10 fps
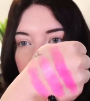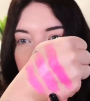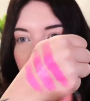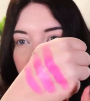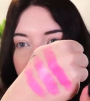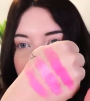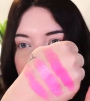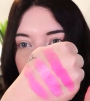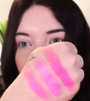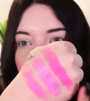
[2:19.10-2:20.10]
we used in our
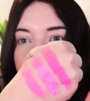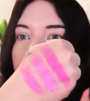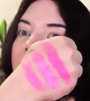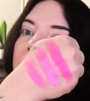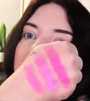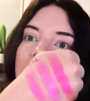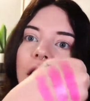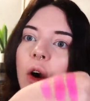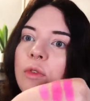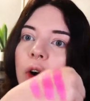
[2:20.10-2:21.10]
last look, but
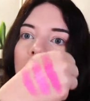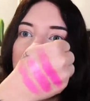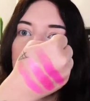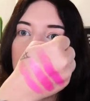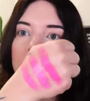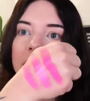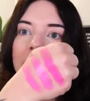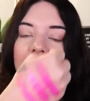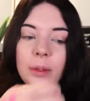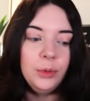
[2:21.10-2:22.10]
overall, like,
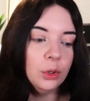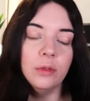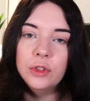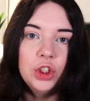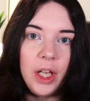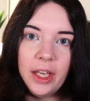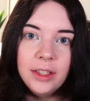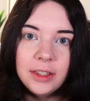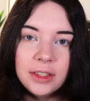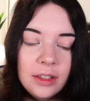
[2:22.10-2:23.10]
really beautiful
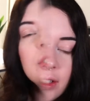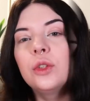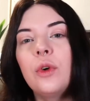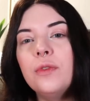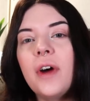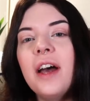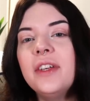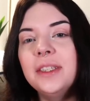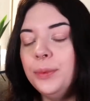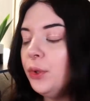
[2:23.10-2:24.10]
shades. So row
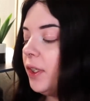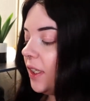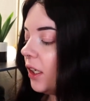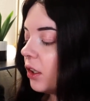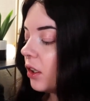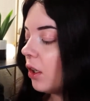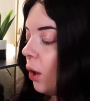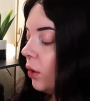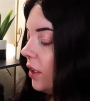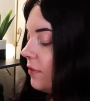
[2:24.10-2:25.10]
five is Beauty Killer,
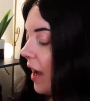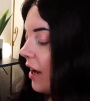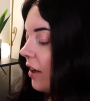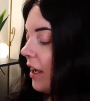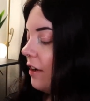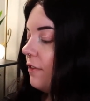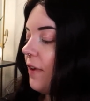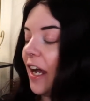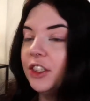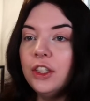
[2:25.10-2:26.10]
Holy Fire, and
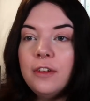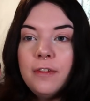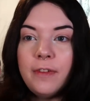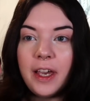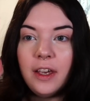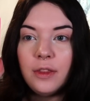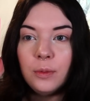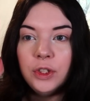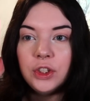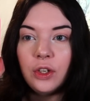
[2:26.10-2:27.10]
Fashion Faith,
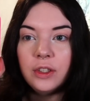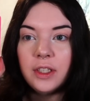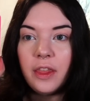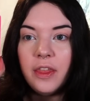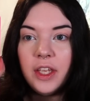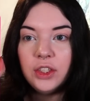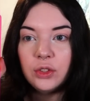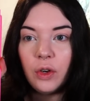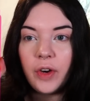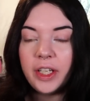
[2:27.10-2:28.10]
which are
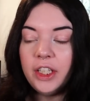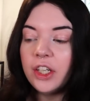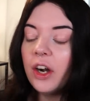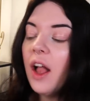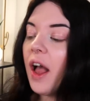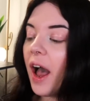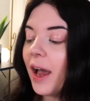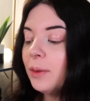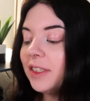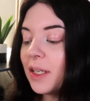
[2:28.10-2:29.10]
this row right here.
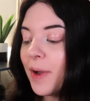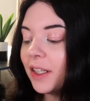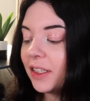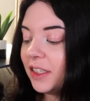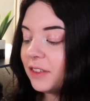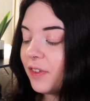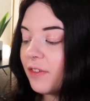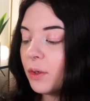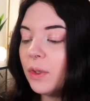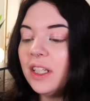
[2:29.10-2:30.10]
I would say my least
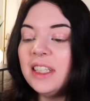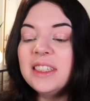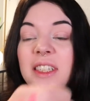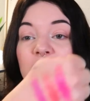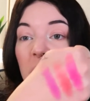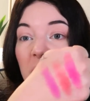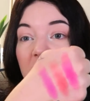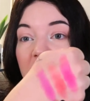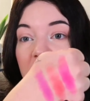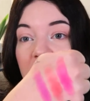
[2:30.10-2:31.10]
favorite one is this
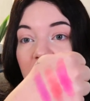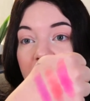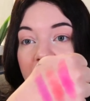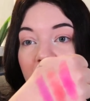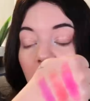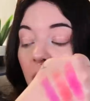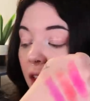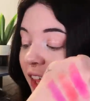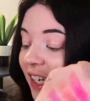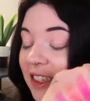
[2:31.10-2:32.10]
orange right now.
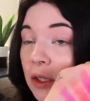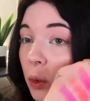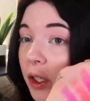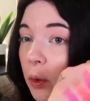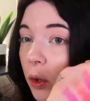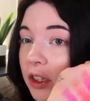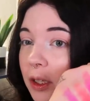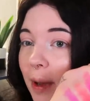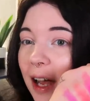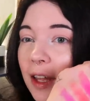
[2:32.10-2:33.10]
Like, it's the only orange
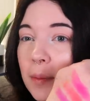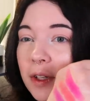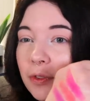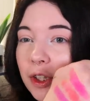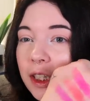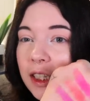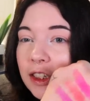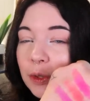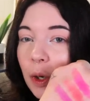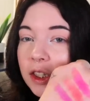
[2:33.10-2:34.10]
in the palette, but it really
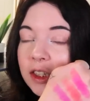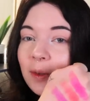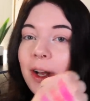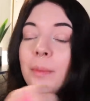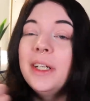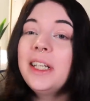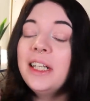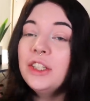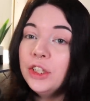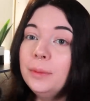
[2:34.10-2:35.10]
didn't swatch that well. But again,
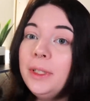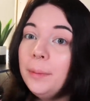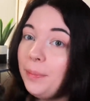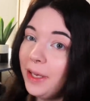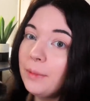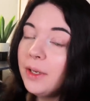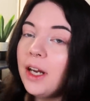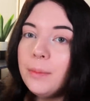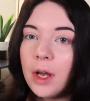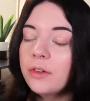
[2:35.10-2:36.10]
it could be a
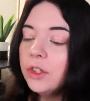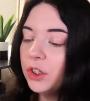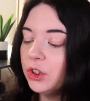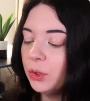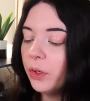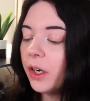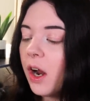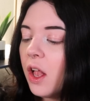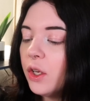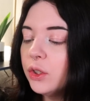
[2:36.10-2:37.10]
pigment. I'm not really
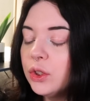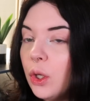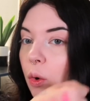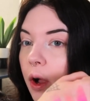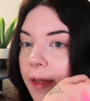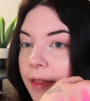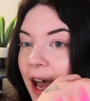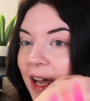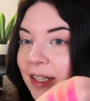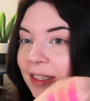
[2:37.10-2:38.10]
sure. So
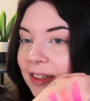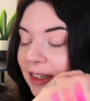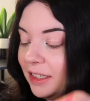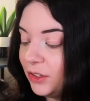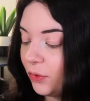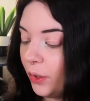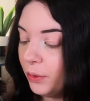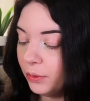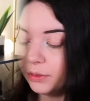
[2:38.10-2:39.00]
that is this row.